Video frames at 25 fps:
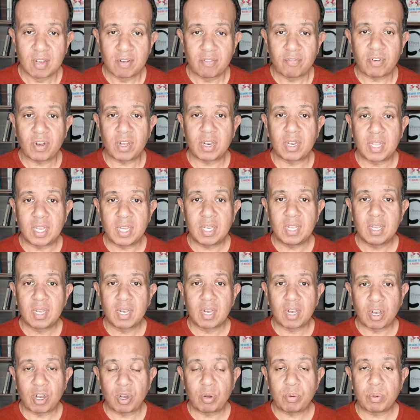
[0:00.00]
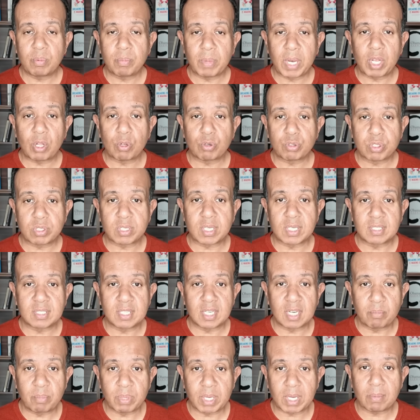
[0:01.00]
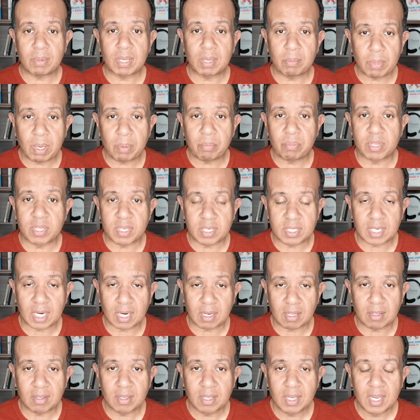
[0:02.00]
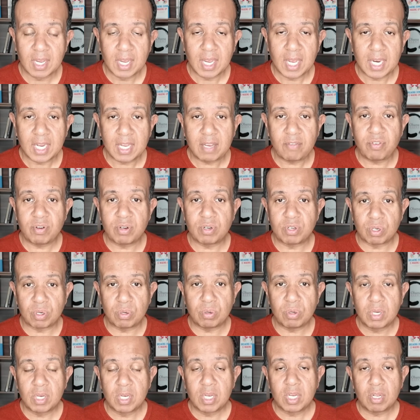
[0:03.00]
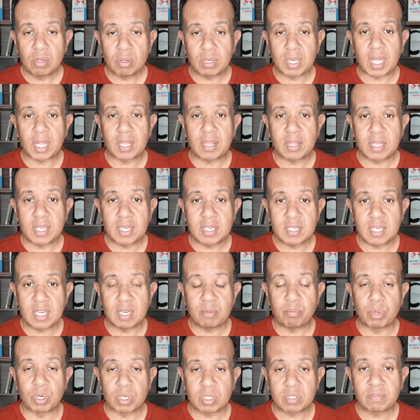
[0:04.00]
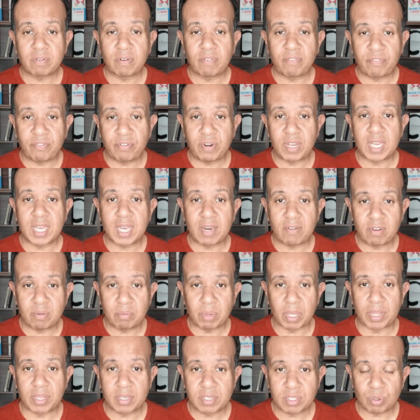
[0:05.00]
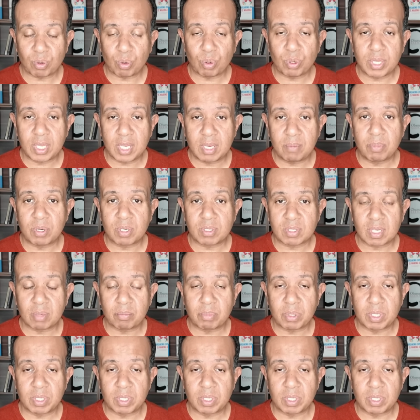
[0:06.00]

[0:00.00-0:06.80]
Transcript: Finally, I hope you might also consider becoming a member of the channel. If you do, you'll get these ebooks for free every month. So all the ebooks I